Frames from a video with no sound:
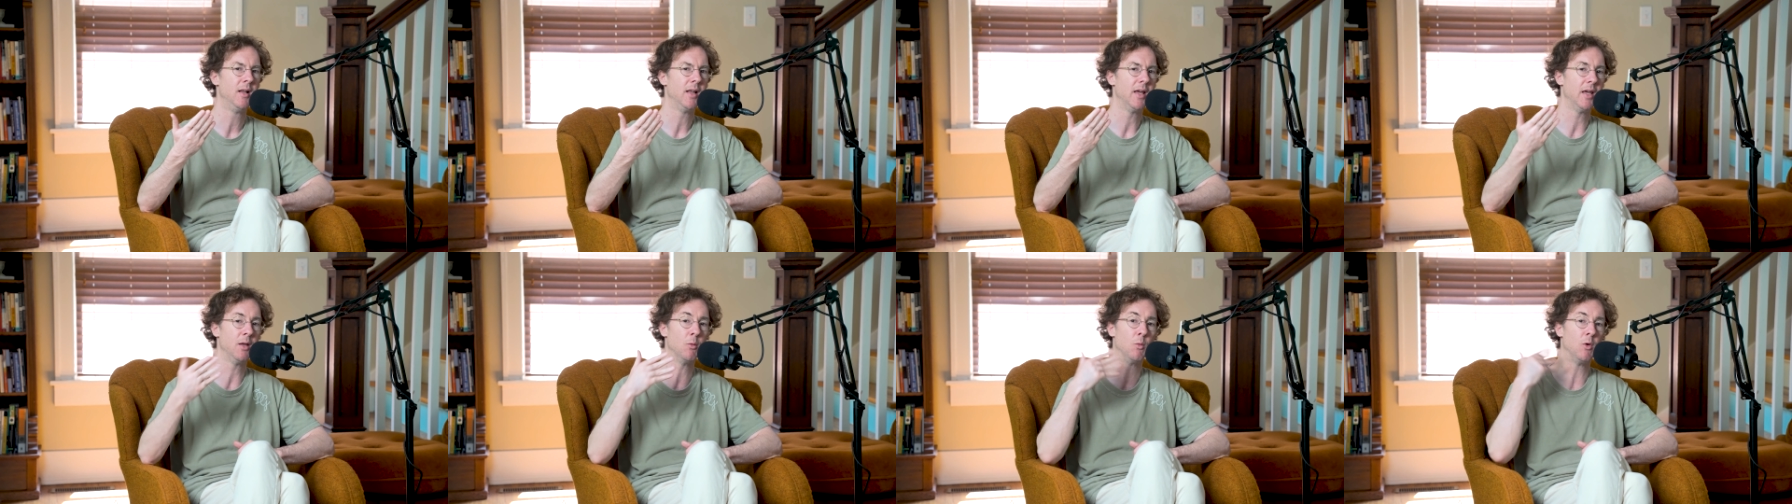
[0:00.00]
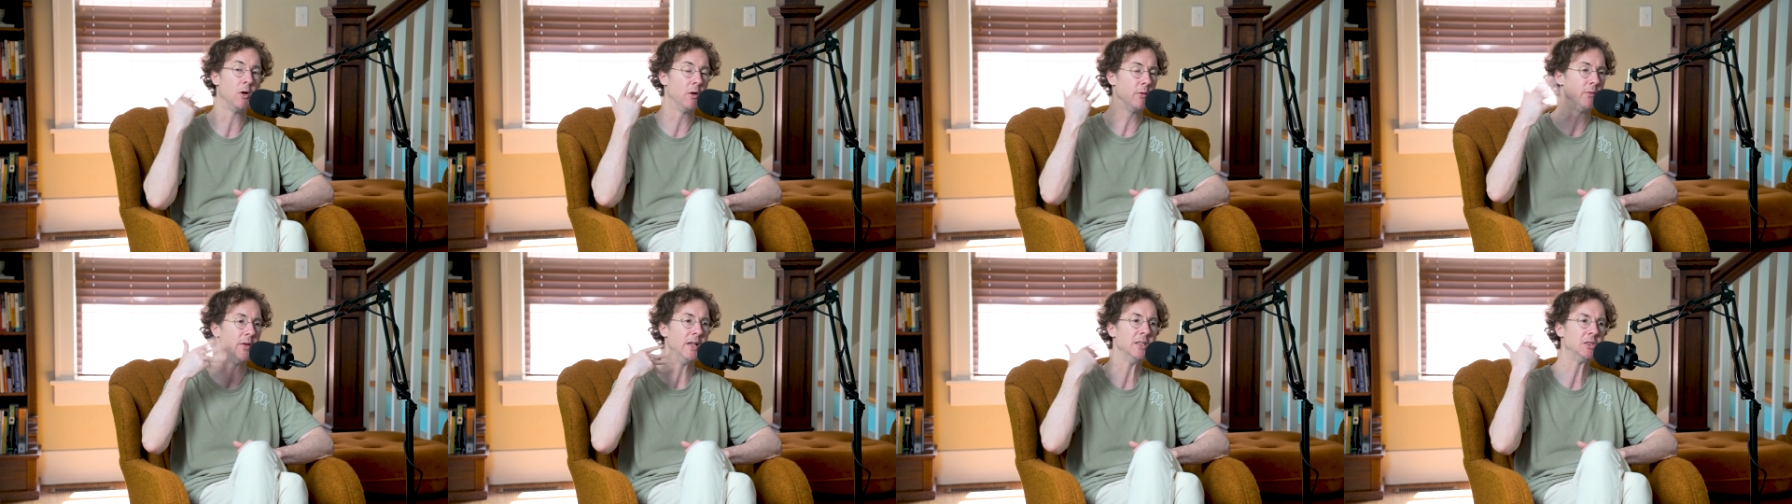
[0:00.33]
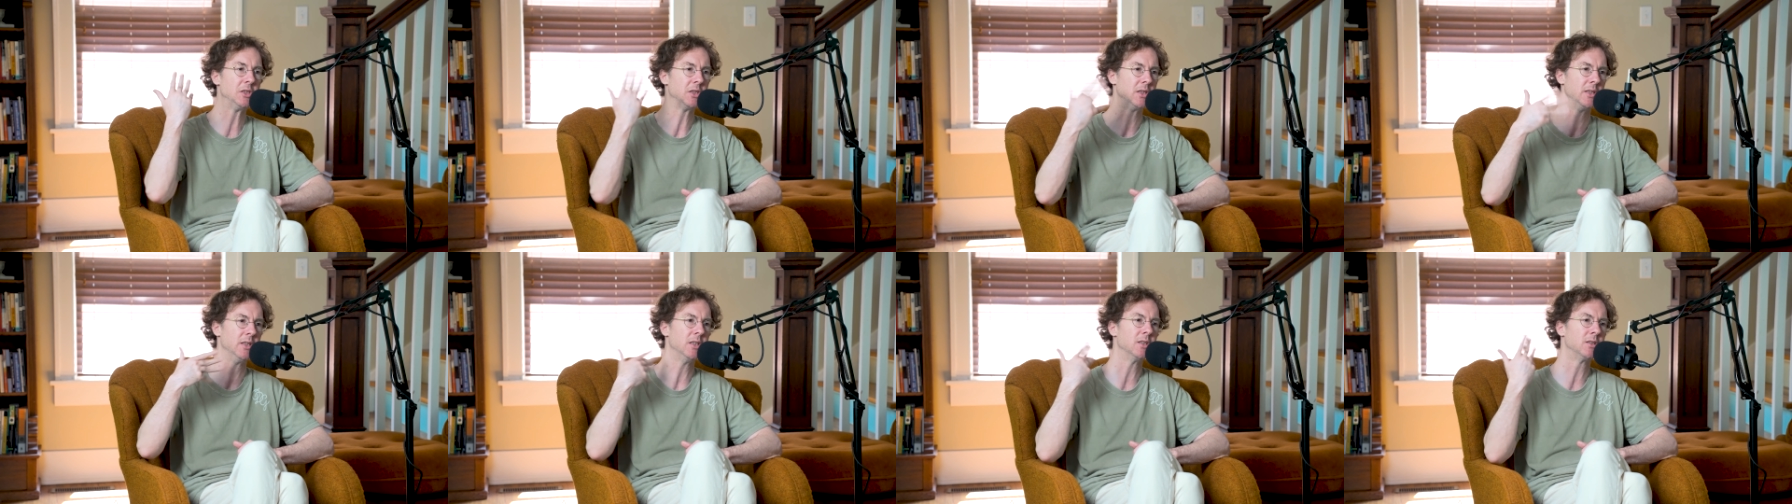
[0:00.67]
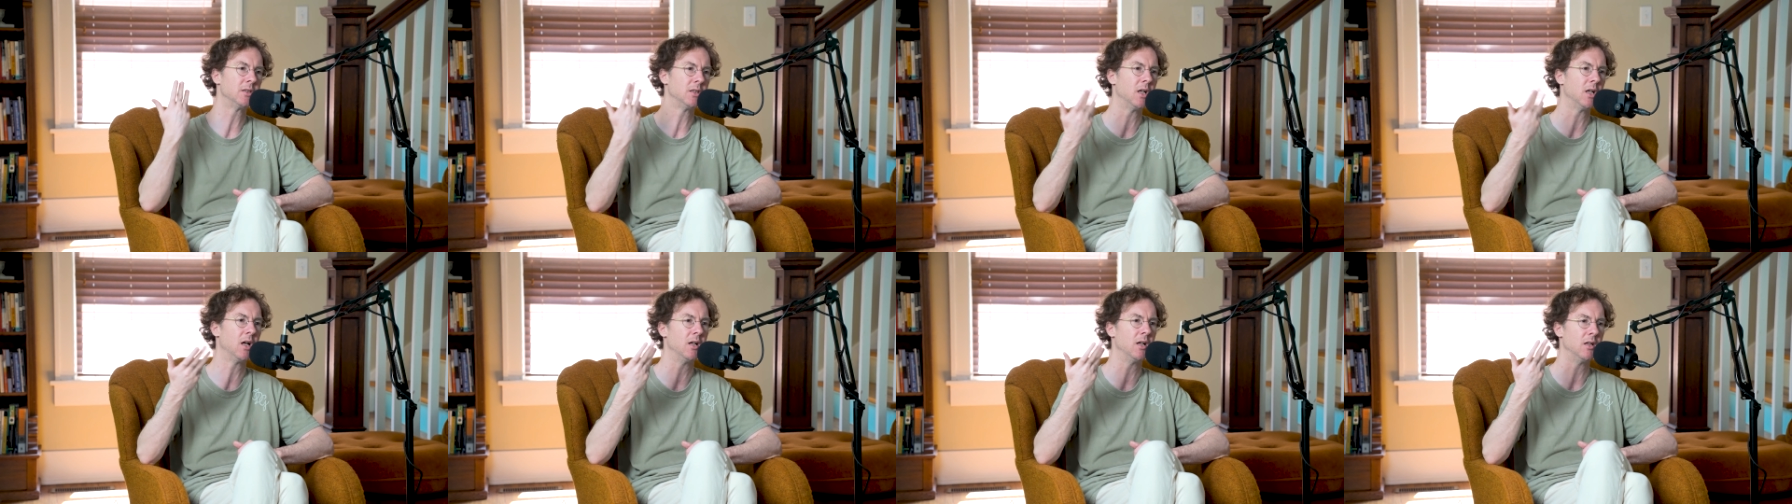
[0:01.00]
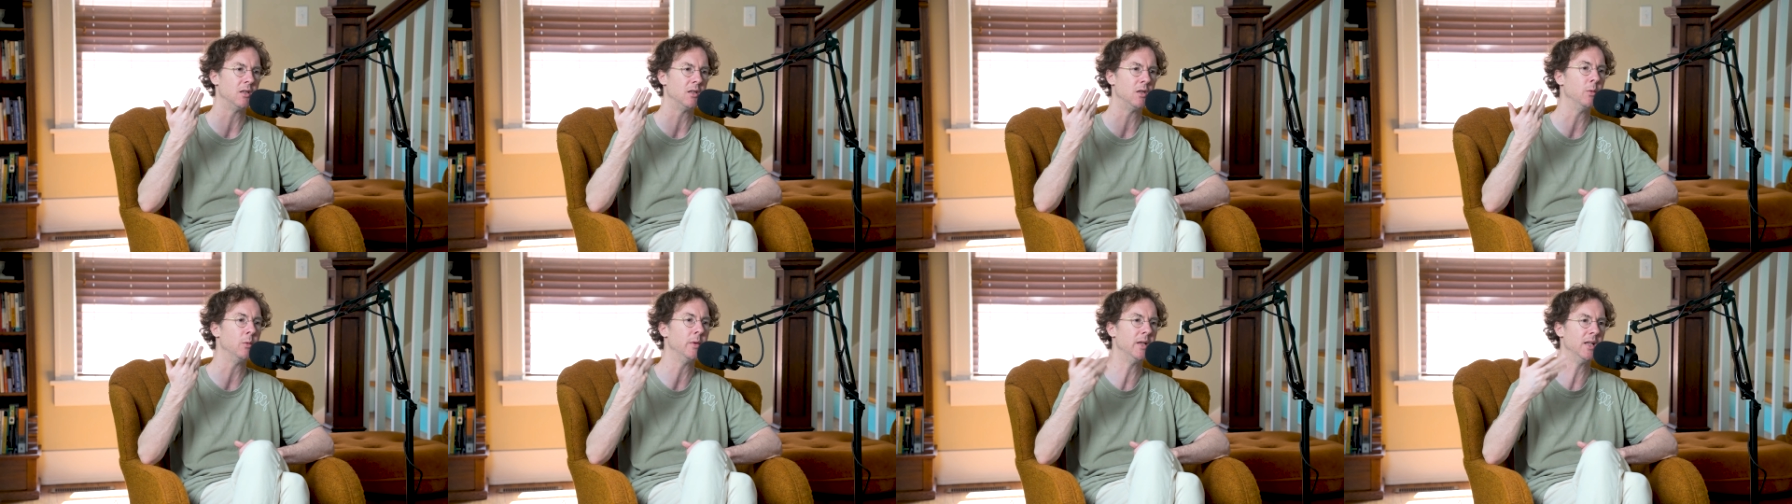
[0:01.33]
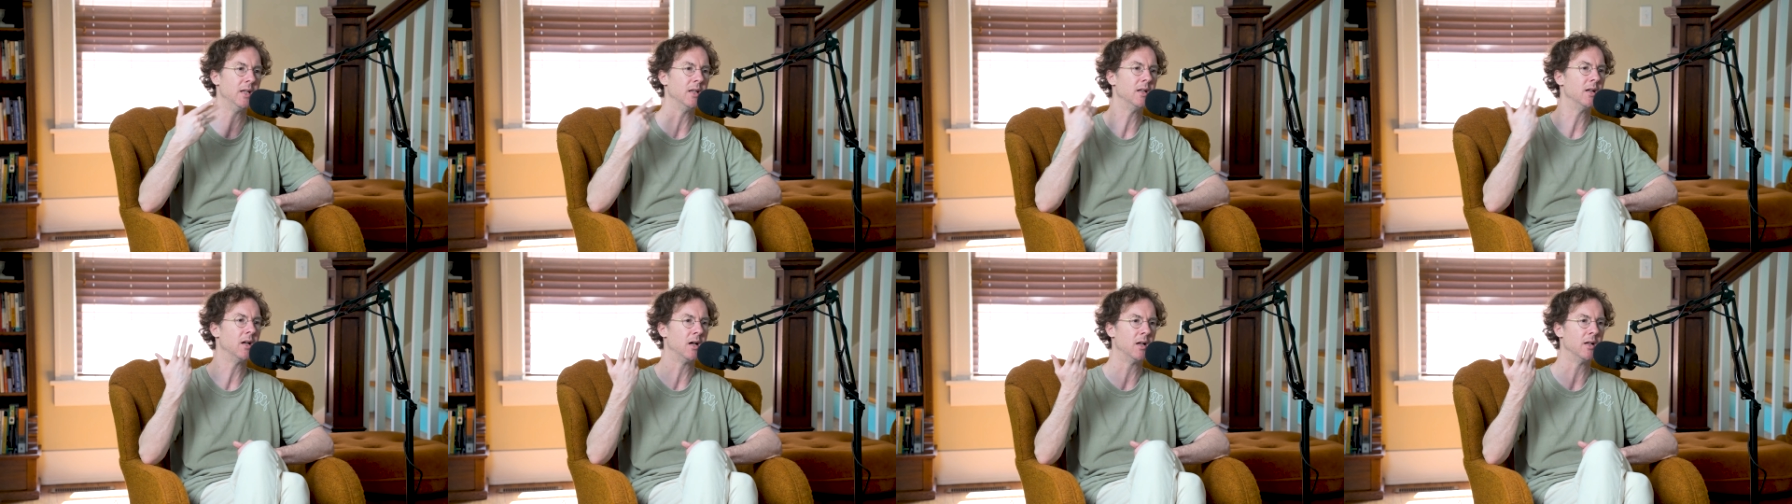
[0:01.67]
it will eventually just start doing
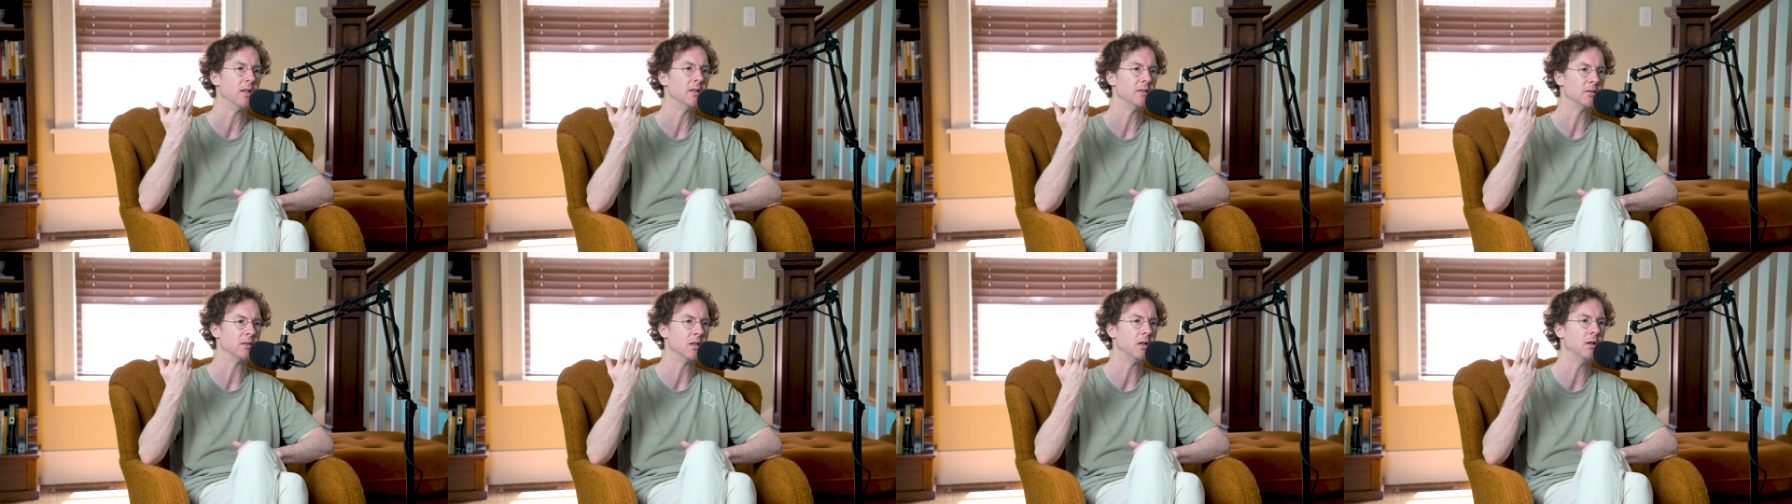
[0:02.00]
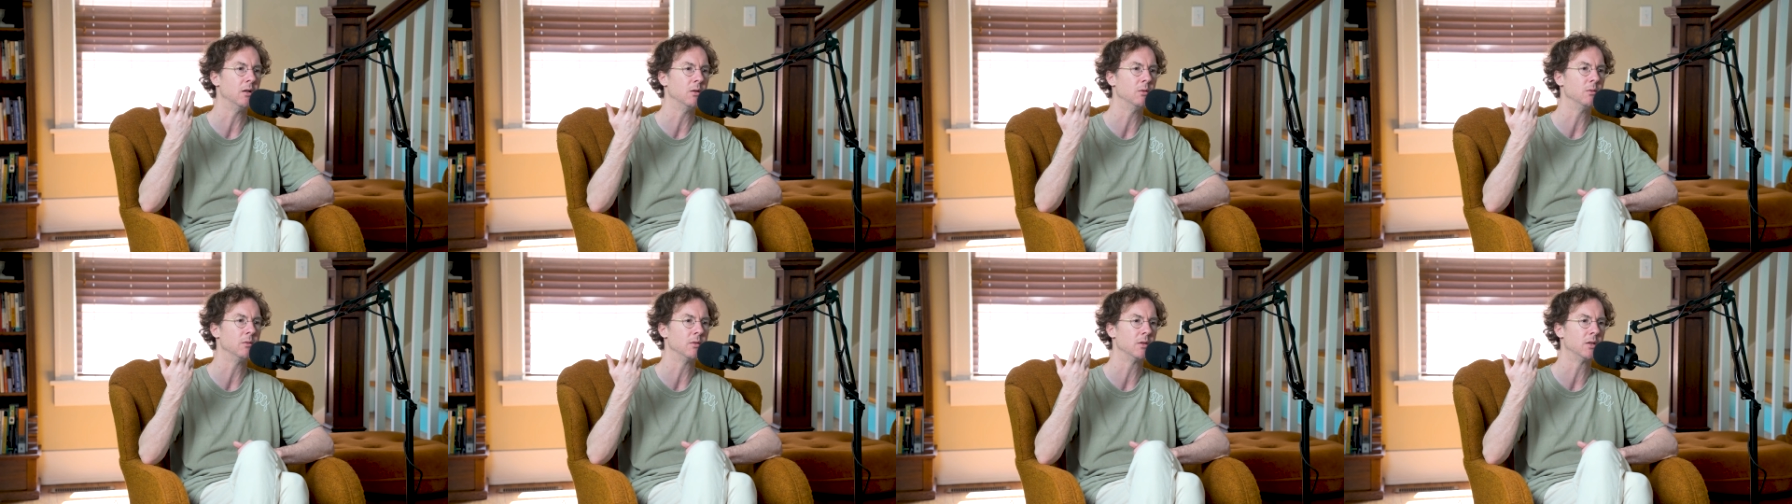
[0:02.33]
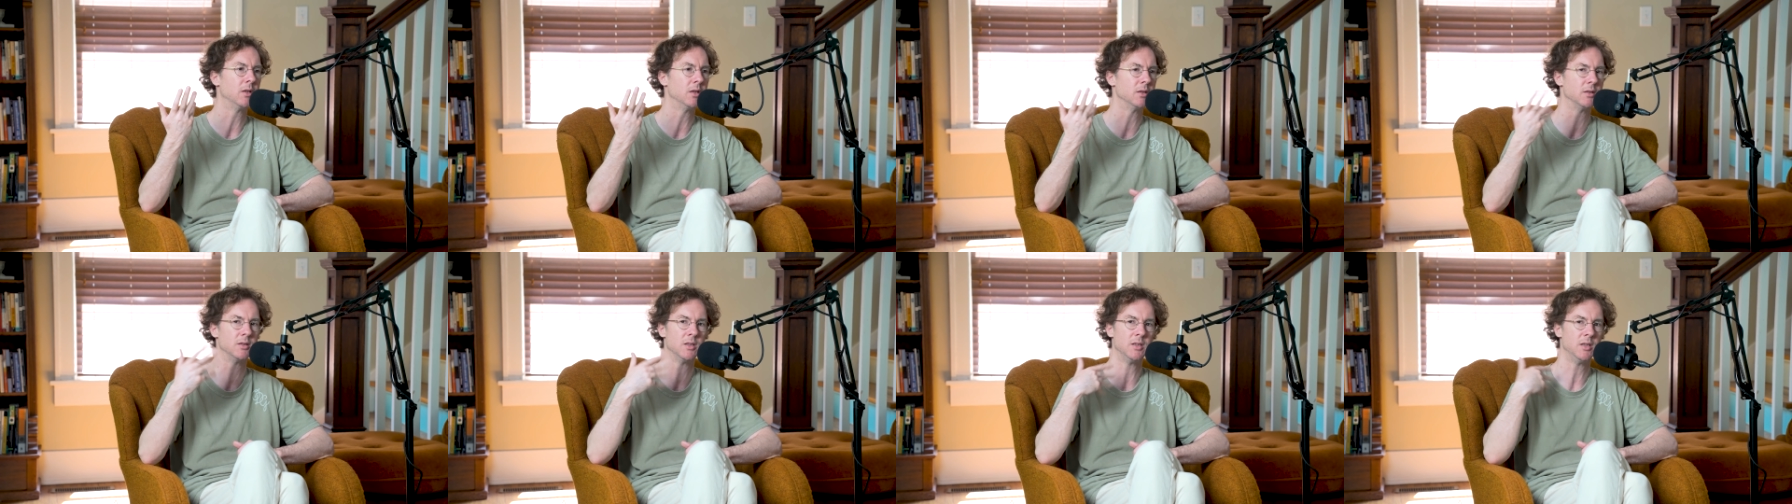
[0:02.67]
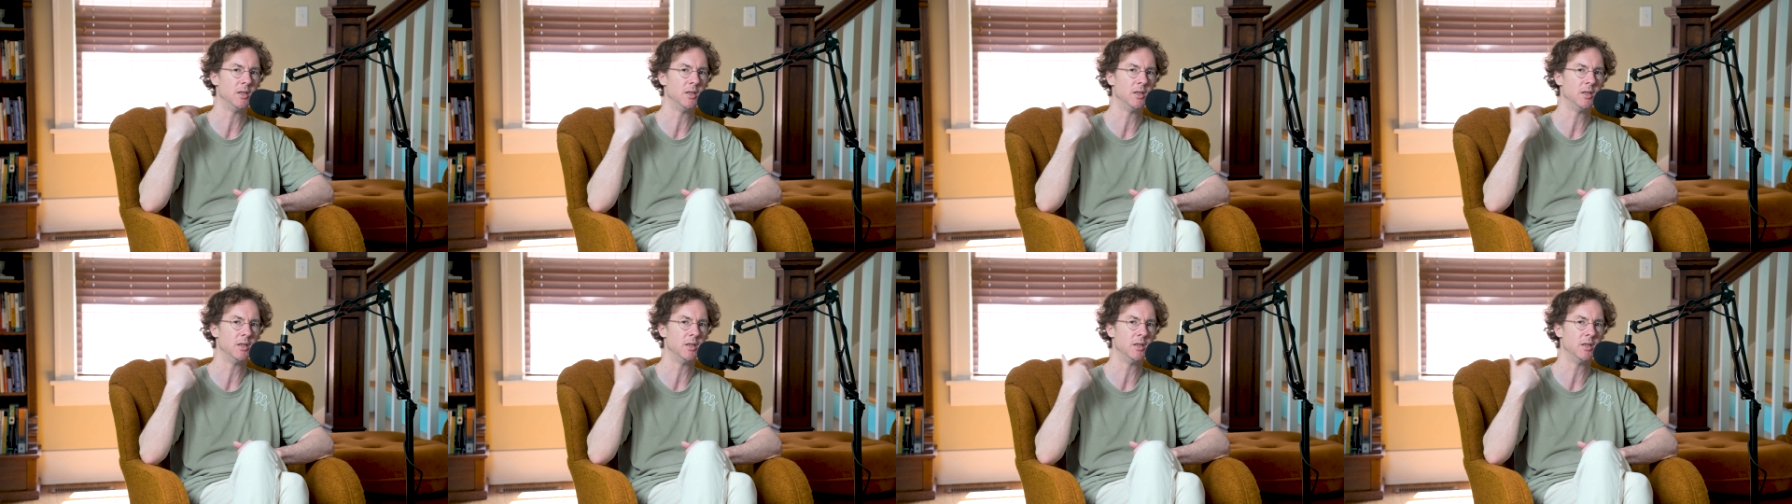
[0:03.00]
it on its own because mm.